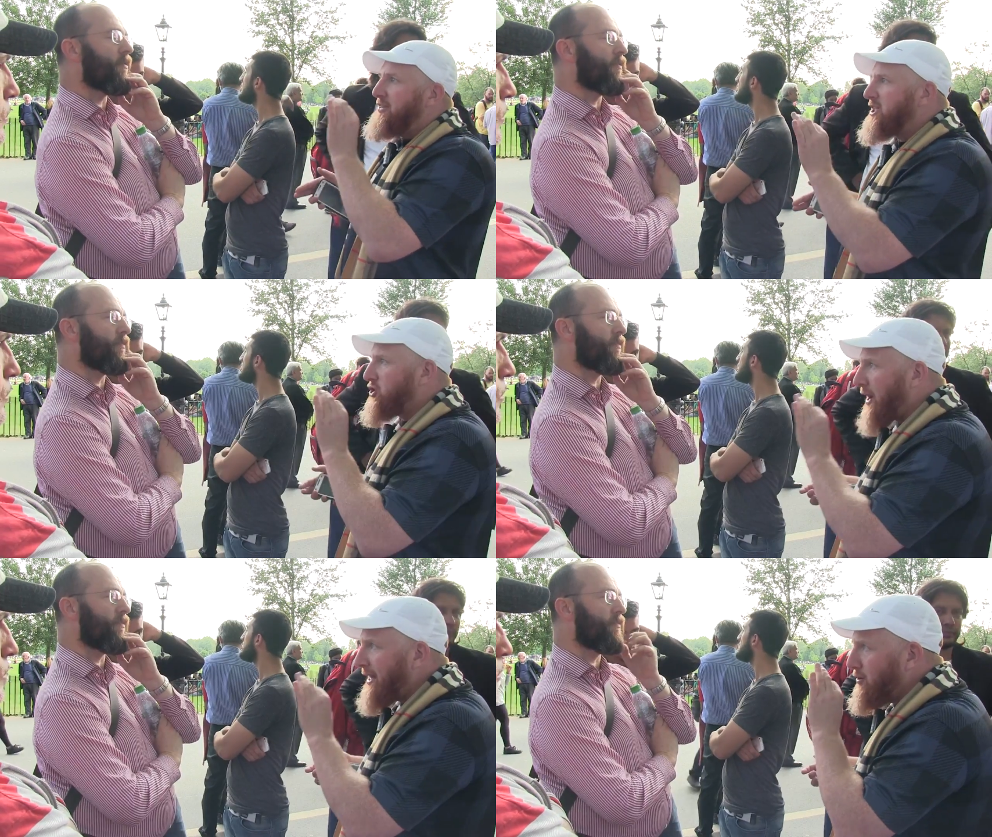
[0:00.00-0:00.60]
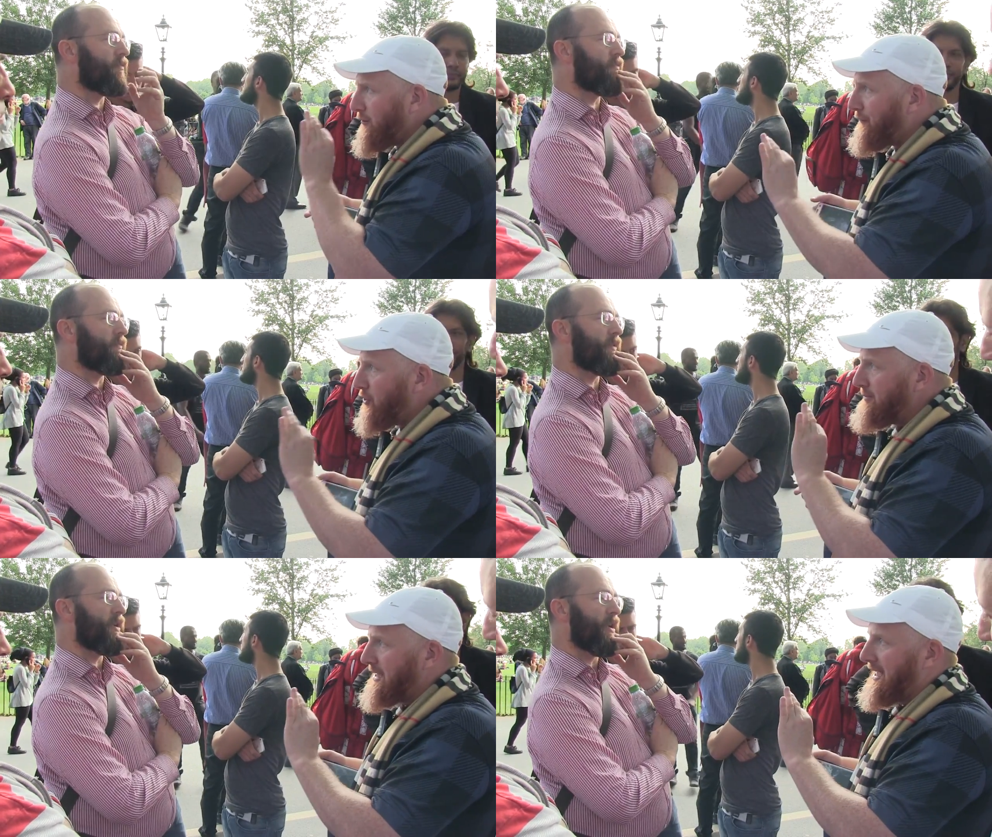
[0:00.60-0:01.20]
Speaker 1: this triune
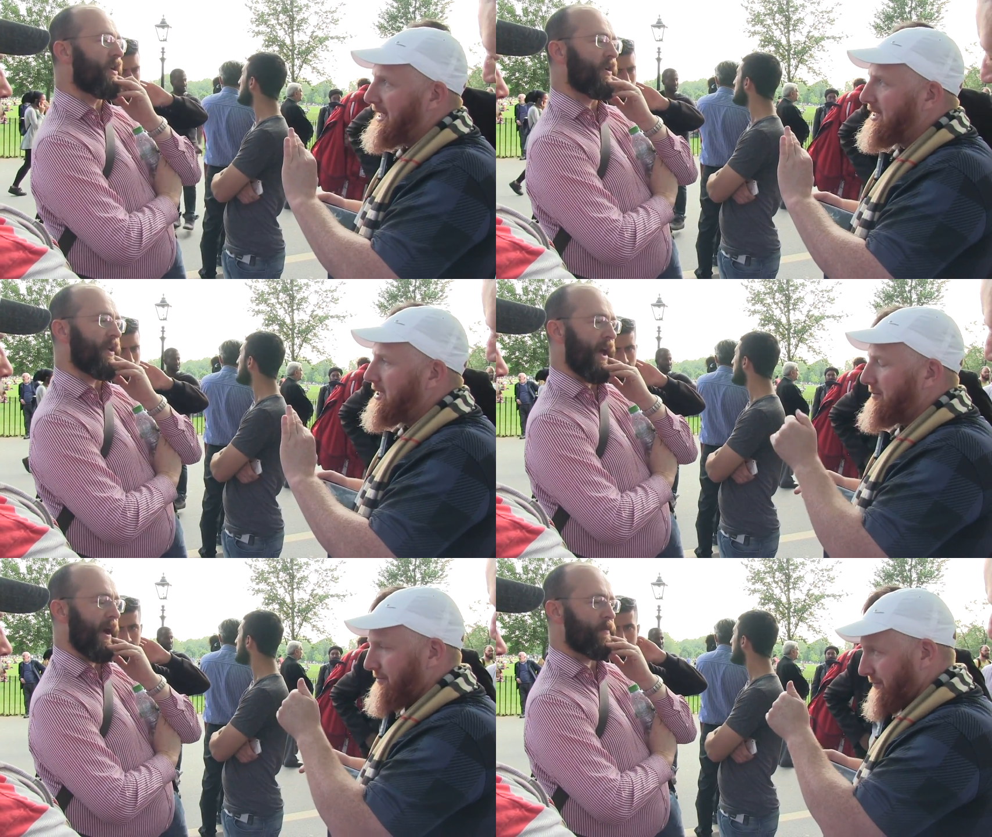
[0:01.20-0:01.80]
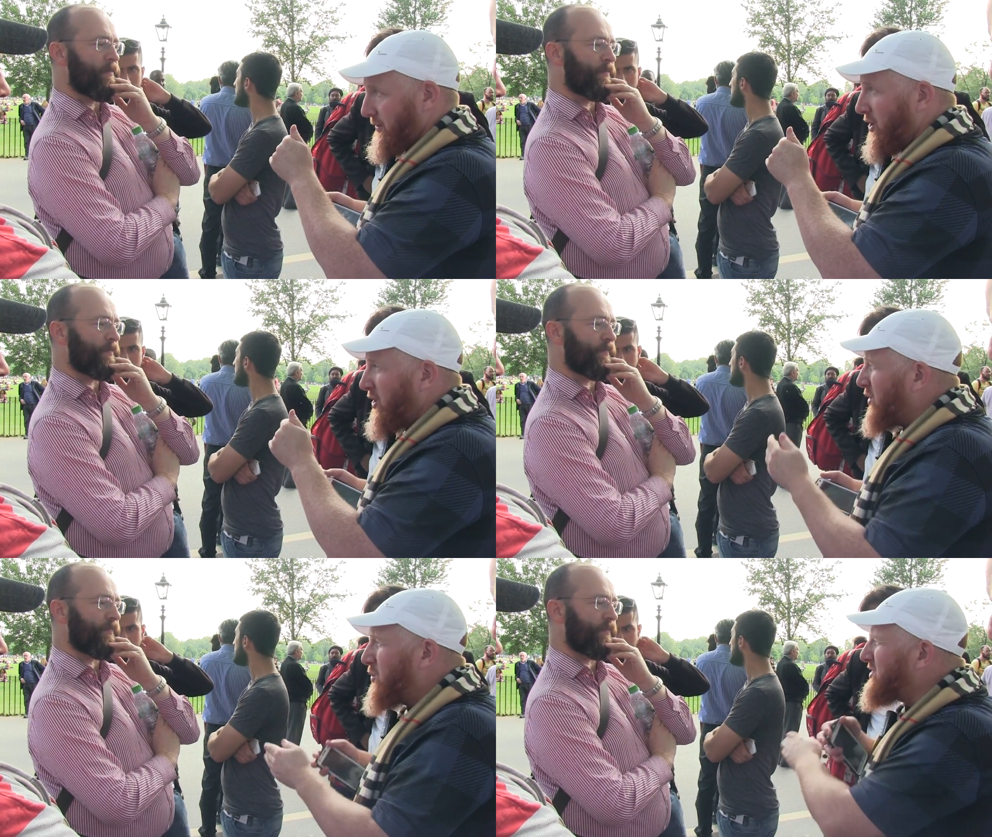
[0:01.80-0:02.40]
formula
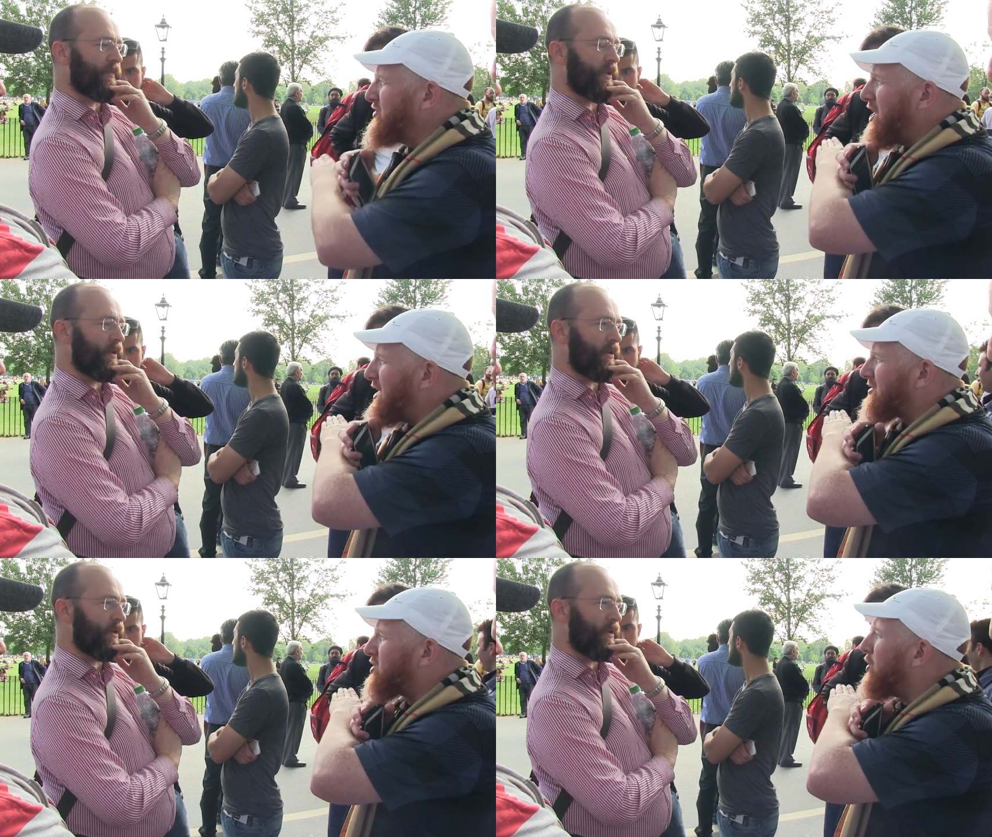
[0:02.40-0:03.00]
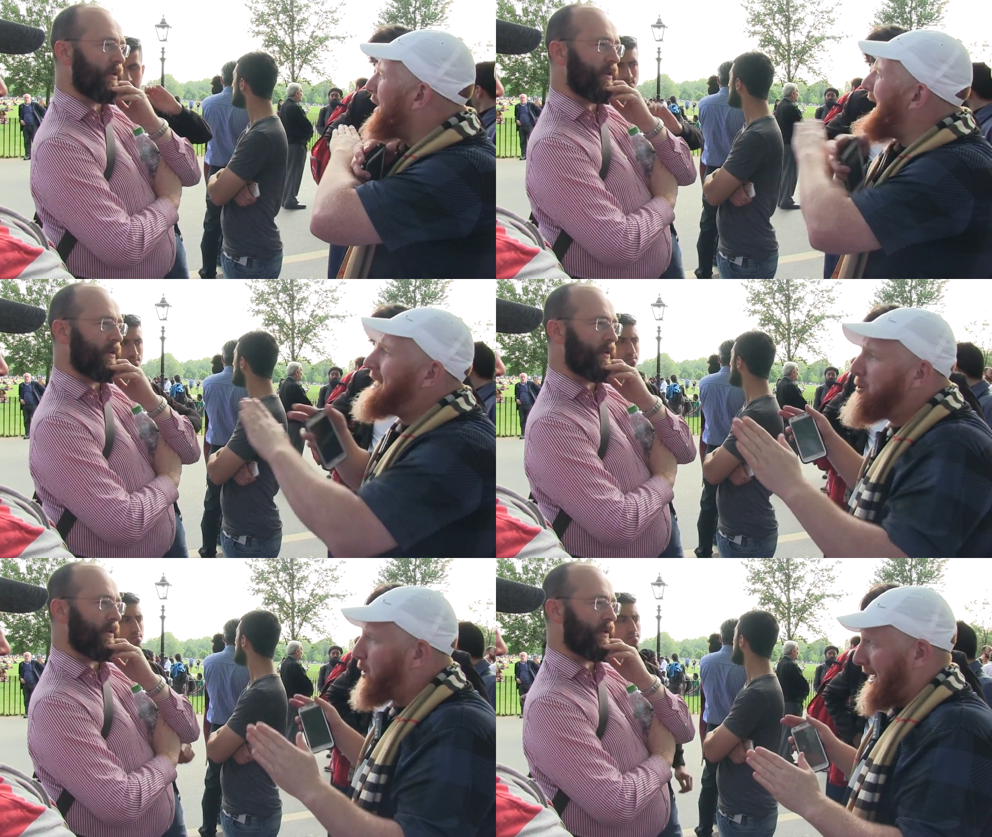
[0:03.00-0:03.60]
was not taught
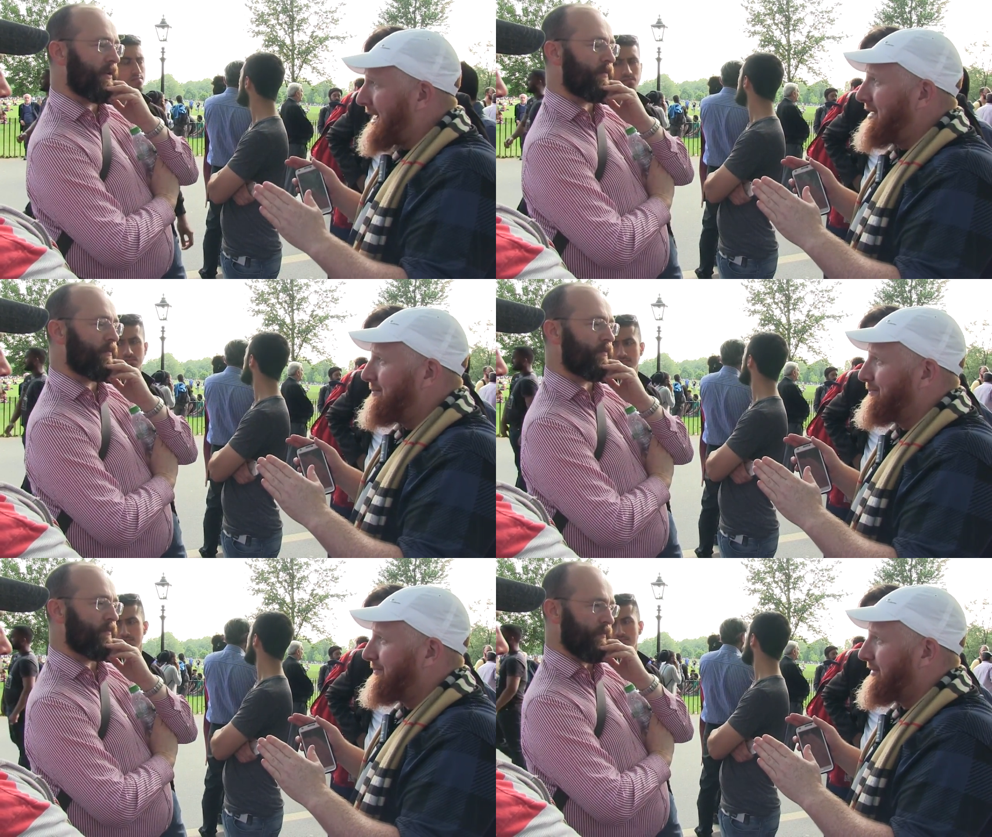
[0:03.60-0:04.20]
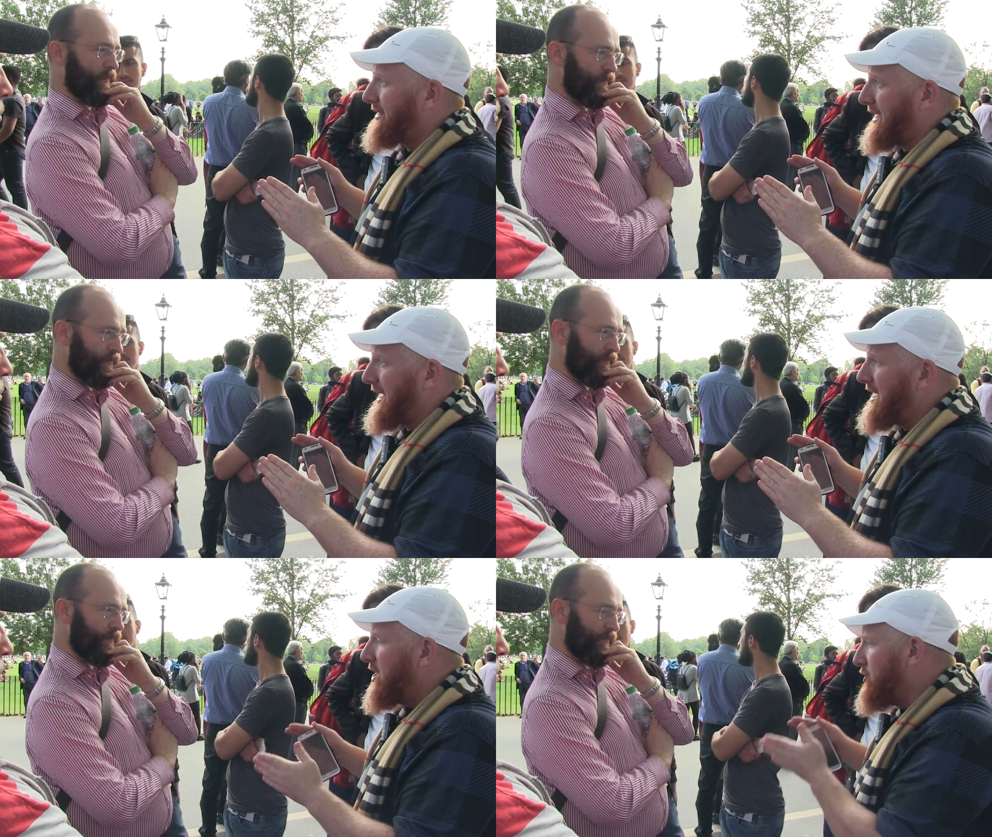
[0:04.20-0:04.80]
anywhere.
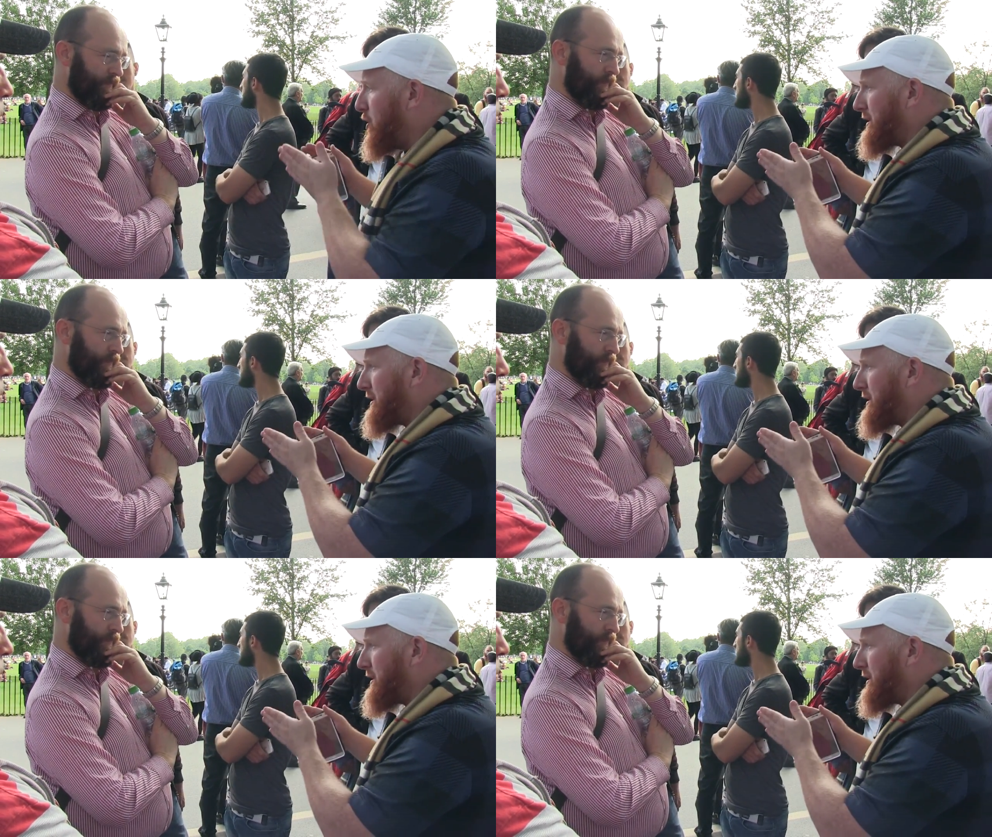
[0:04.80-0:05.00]
Yeah, no